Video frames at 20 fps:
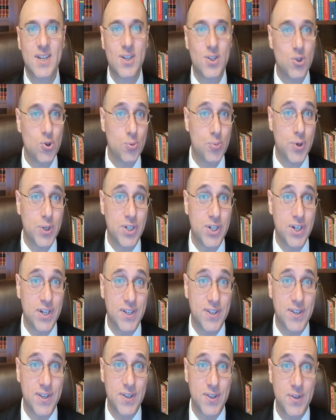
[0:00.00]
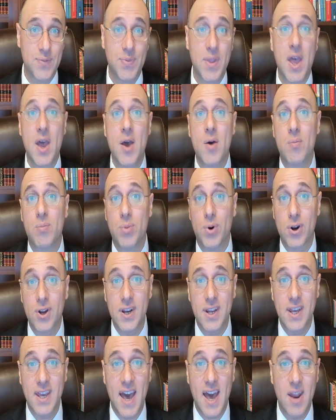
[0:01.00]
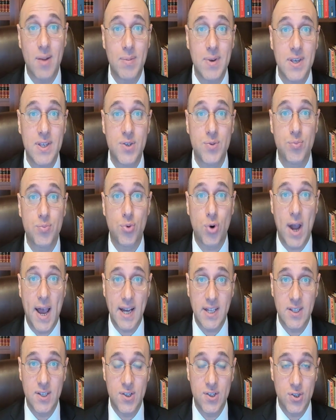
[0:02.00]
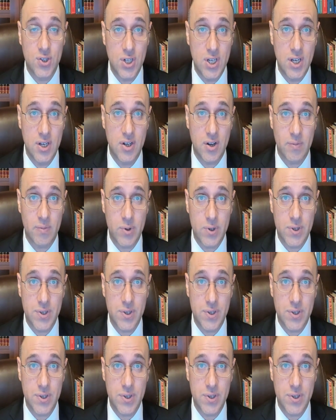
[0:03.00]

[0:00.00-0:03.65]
Super Geniuses, Bergen Academies practice sheet number